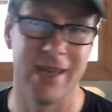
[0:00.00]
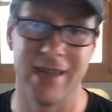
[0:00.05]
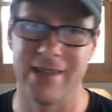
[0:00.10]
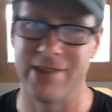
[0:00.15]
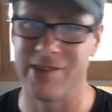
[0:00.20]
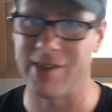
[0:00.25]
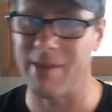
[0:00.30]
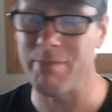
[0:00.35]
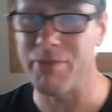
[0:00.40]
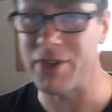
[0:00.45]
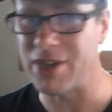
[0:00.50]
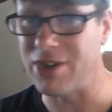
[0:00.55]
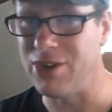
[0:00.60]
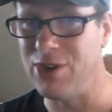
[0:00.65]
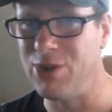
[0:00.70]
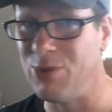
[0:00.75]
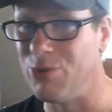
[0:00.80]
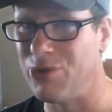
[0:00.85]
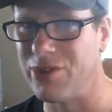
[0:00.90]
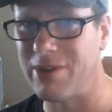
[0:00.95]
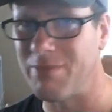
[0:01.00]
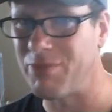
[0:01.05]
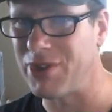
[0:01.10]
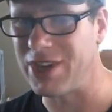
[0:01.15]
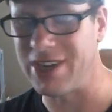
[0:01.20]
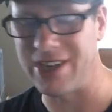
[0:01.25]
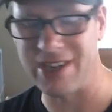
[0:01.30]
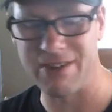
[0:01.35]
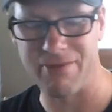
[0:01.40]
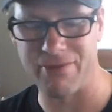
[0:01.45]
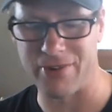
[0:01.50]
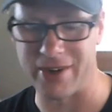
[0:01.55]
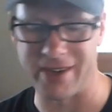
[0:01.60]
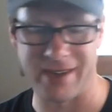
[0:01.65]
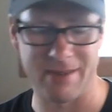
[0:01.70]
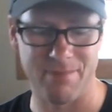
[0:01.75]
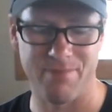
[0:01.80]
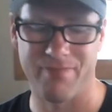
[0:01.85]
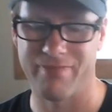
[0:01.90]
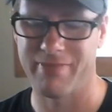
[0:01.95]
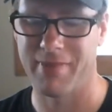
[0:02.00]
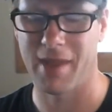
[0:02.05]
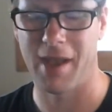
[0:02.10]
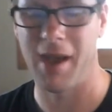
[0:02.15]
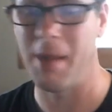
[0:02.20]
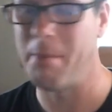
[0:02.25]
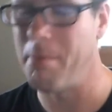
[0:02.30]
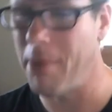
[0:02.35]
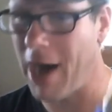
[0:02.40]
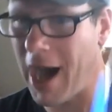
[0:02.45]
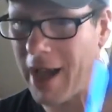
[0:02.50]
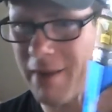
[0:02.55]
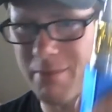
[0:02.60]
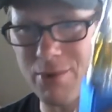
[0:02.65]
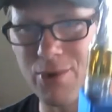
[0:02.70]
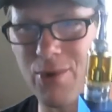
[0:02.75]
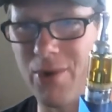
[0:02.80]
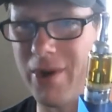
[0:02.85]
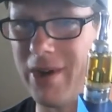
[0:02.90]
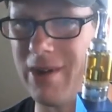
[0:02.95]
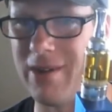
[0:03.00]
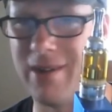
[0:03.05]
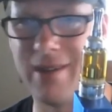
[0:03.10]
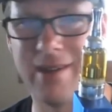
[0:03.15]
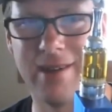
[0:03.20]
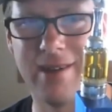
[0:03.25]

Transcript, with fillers: something new, something different, a bottom coil.